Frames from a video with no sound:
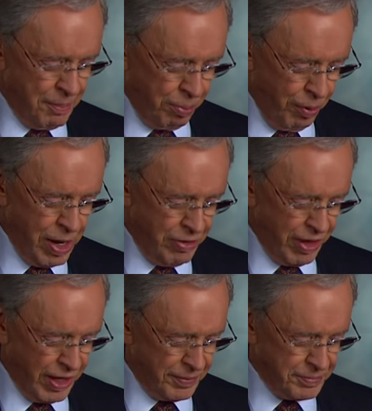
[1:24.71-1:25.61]
"Pray
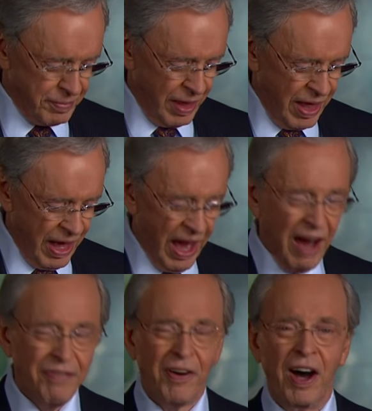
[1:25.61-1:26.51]
then,
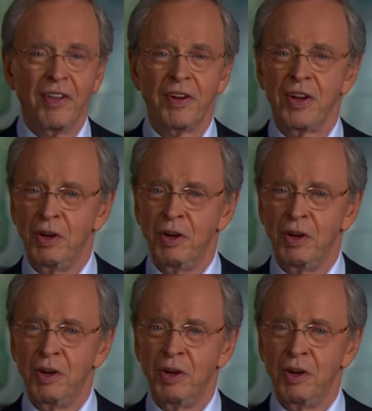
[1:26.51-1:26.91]
our Father